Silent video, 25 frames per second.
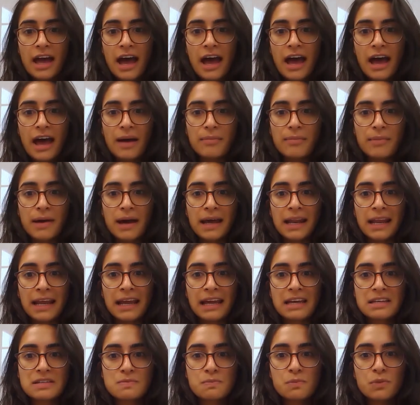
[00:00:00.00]
And I
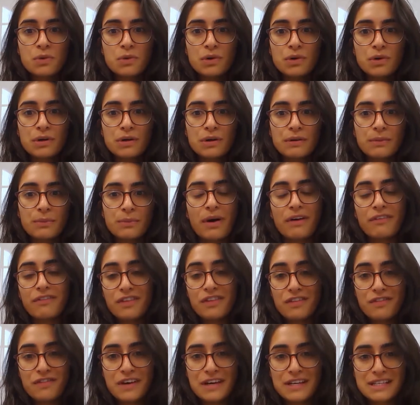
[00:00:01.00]
guess more, well, for
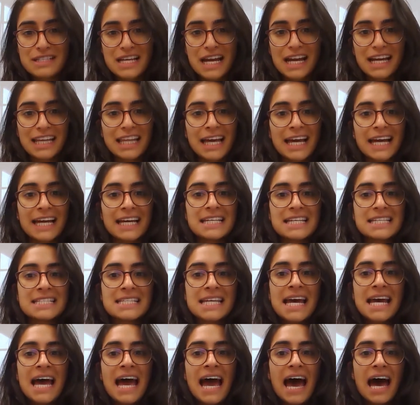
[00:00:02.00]
the first hike, that is.
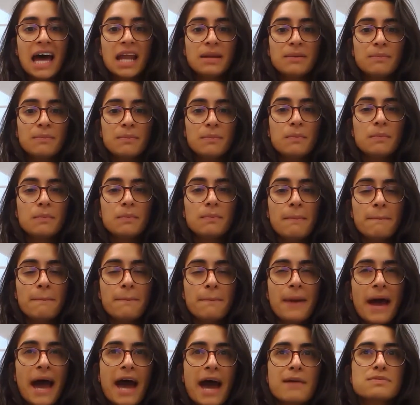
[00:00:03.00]

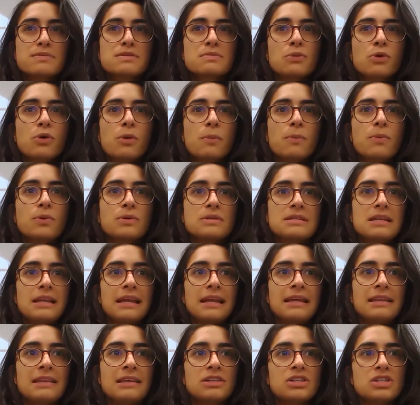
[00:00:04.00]
And perhaps more
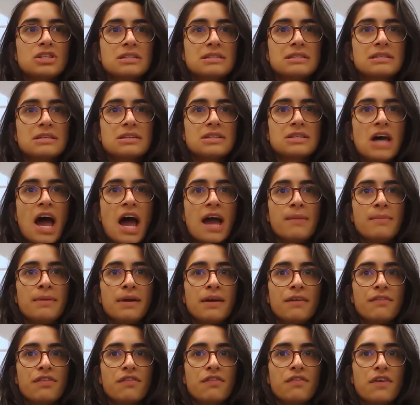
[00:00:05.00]
importantly than just the timing
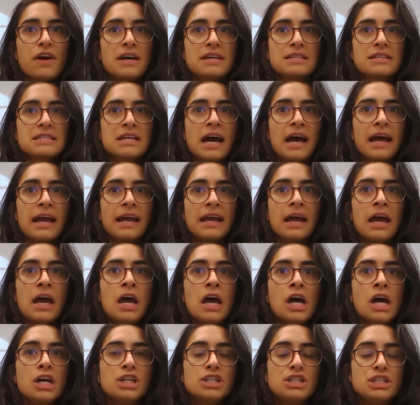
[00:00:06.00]
of the first hike,
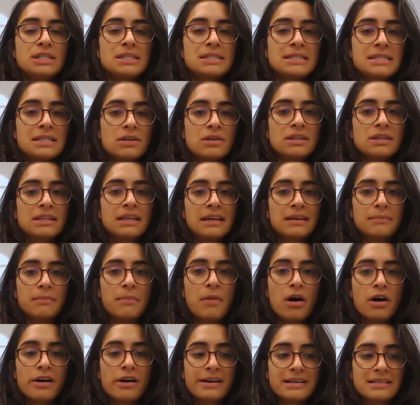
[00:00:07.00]
do you still think
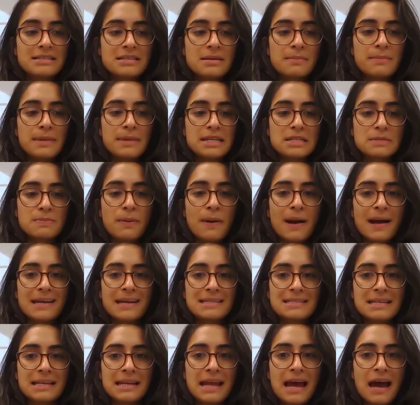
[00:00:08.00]
markets are
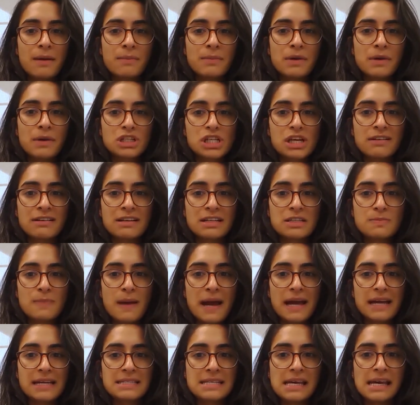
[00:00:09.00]
mispriced in how much they're
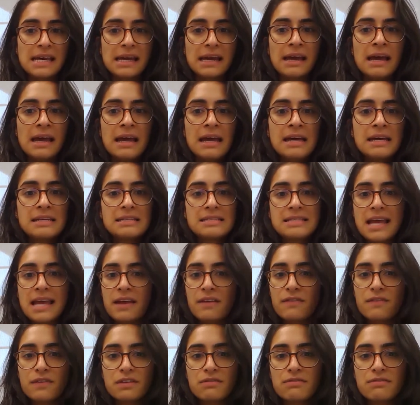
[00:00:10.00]
expecting,
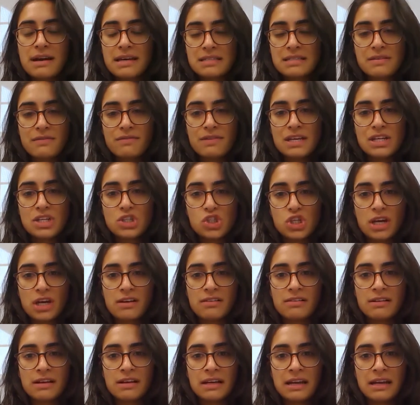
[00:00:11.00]
say, for the rest of this
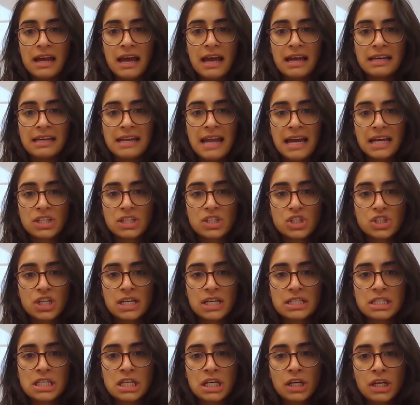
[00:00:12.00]
year and next
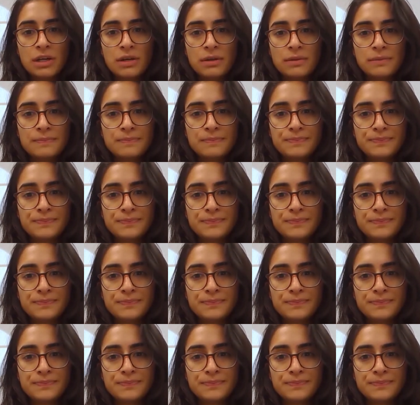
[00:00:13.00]
year too?